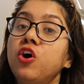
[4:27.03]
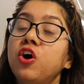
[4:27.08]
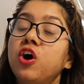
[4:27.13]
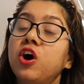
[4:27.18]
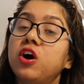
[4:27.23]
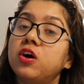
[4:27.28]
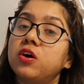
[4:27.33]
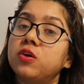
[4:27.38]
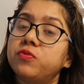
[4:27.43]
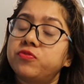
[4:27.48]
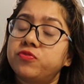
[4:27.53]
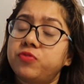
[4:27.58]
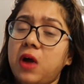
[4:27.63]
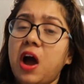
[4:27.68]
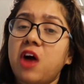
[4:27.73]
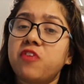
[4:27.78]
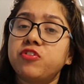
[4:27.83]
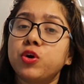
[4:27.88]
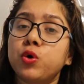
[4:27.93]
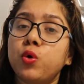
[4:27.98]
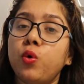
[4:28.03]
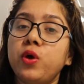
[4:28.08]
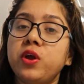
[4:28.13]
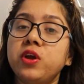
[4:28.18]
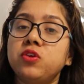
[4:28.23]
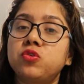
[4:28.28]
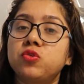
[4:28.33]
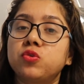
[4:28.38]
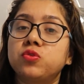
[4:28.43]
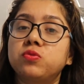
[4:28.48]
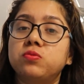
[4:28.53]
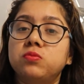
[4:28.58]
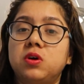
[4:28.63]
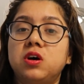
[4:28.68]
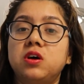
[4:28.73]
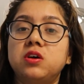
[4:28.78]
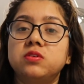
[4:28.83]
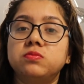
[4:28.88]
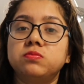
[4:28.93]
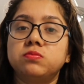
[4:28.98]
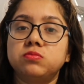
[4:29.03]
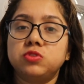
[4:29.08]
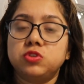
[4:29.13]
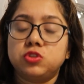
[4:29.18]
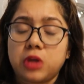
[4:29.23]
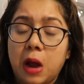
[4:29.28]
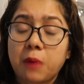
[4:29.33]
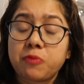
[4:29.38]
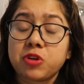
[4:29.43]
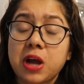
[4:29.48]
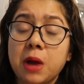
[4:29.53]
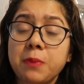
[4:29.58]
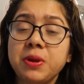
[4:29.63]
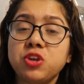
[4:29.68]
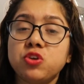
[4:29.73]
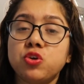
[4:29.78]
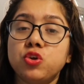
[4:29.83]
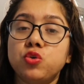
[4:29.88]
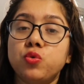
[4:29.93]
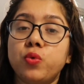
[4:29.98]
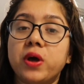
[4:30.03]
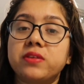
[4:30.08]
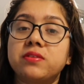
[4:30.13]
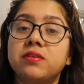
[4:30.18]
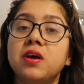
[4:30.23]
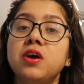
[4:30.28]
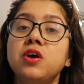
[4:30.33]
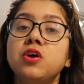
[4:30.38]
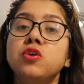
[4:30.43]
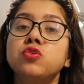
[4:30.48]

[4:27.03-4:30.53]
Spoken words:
after coming to US.